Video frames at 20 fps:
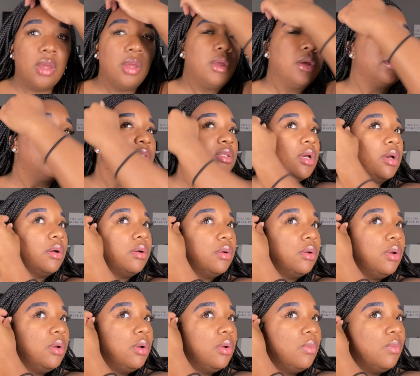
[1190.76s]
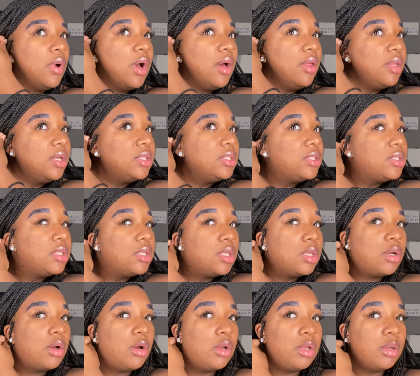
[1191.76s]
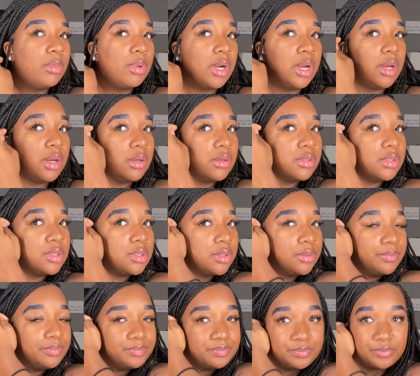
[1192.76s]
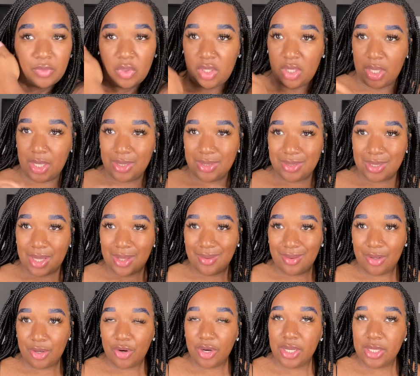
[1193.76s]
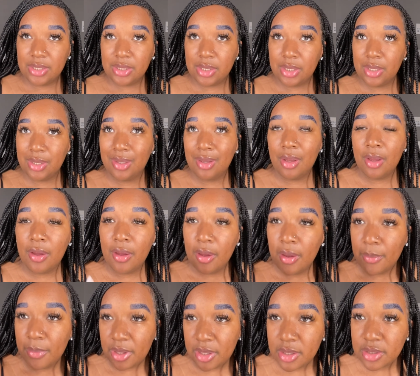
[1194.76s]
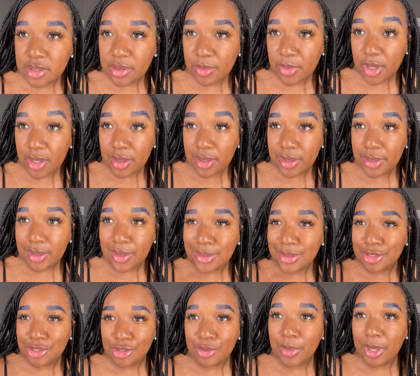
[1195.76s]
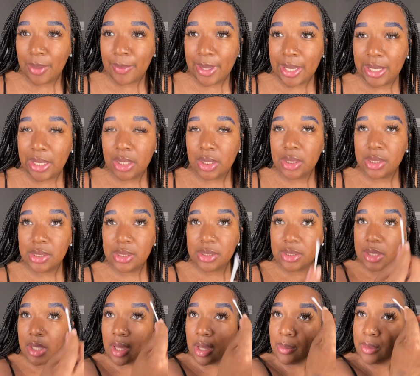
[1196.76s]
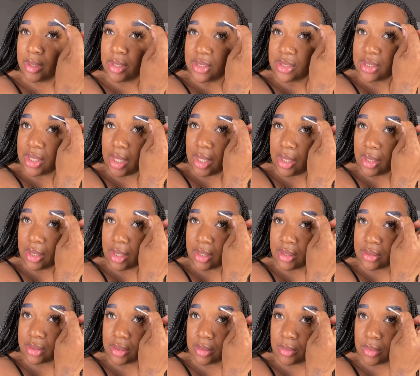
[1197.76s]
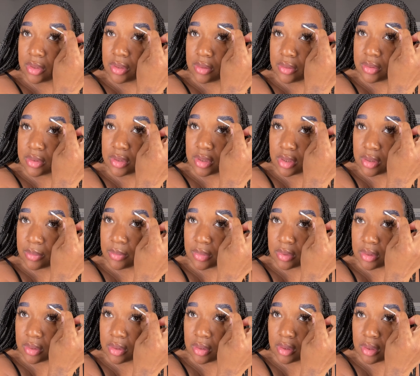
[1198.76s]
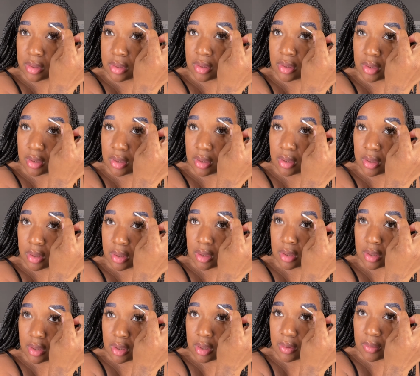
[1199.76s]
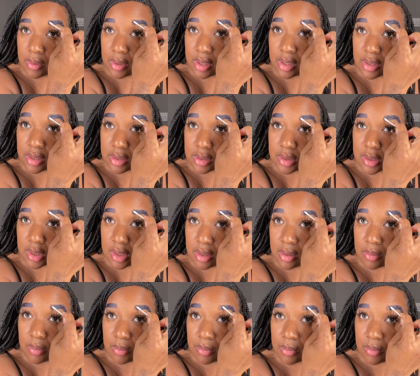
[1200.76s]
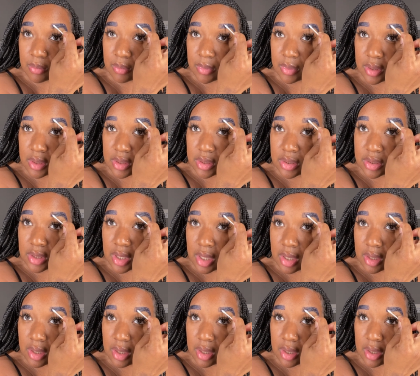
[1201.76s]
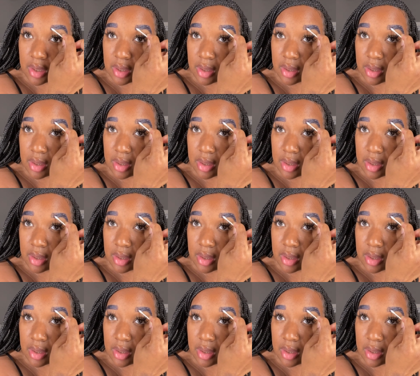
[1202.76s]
So, while that's sitting on your brows, yes, I look crazy, but there's a method to my madness. I'm going to take that same Q-tip and go in at the tip and just kind of like